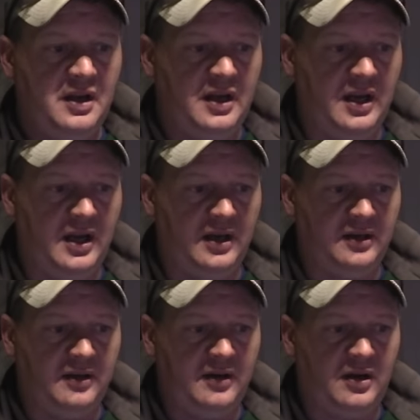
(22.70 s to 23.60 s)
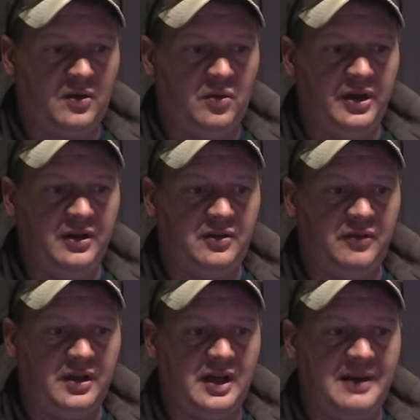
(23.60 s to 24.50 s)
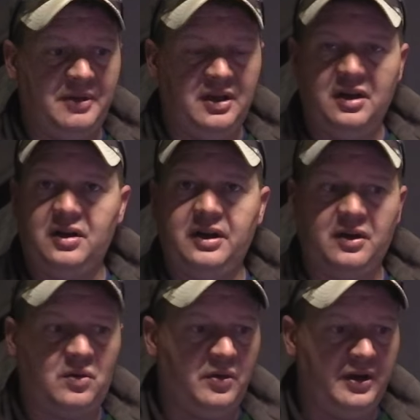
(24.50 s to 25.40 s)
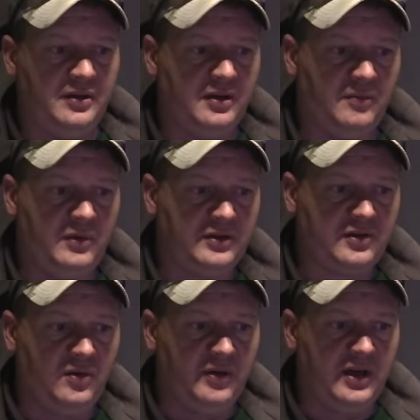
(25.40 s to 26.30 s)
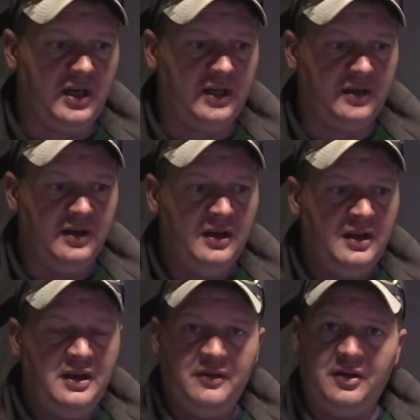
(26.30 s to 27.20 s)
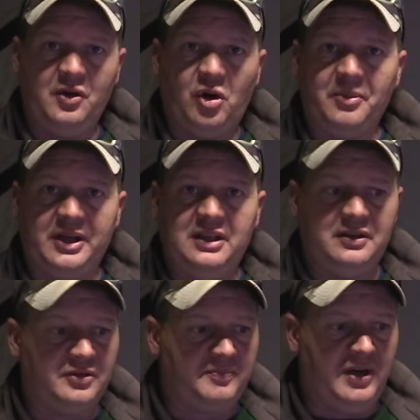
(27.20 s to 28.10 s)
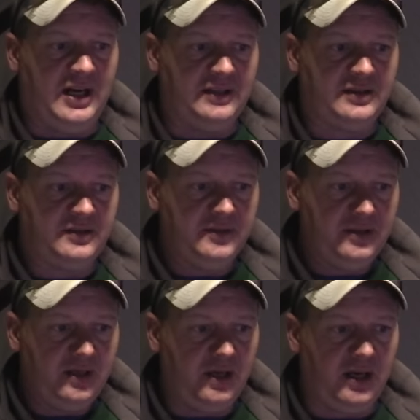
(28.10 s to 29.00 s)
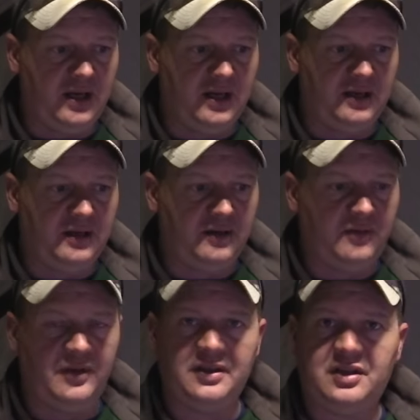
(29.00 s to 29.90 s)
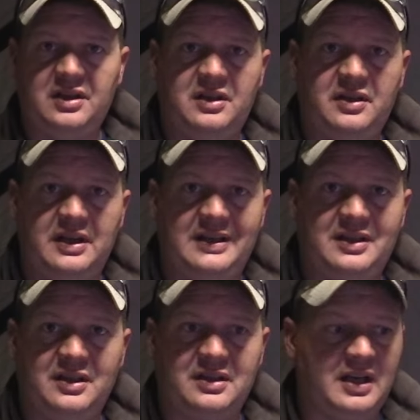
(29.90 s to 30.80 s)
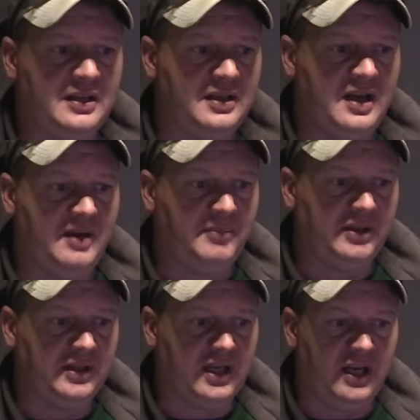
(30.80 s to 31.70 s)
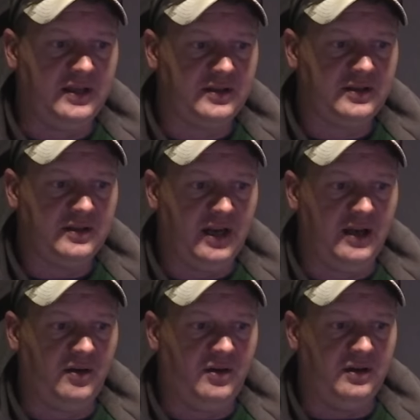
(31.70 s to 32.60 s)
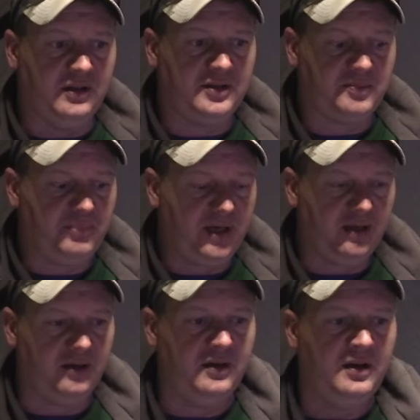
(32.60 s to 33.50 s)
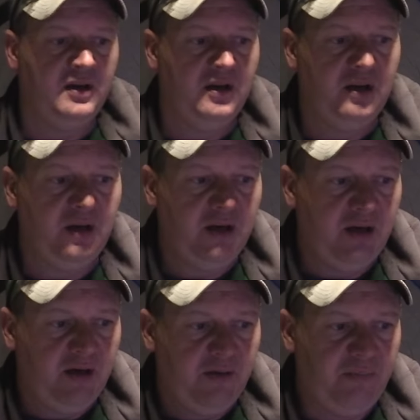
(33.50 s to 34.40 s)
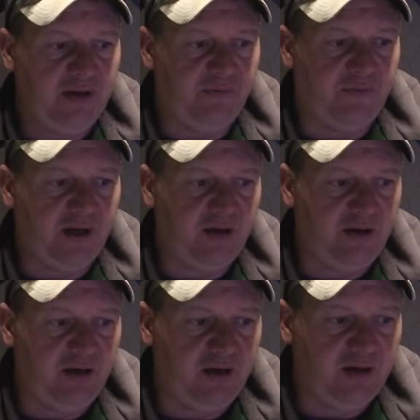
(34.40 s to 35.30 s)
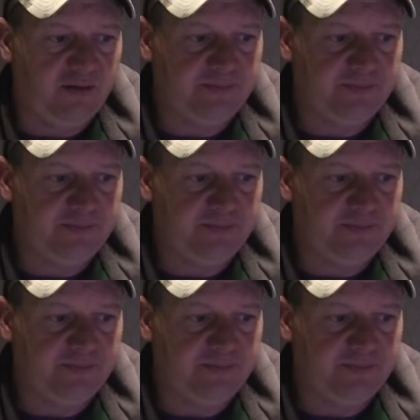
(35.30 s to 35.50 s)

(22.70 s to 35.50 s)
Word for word: And according to the time of year and according to what's going on, they're normally in those spots and this year it just has not been the case at all it's been been very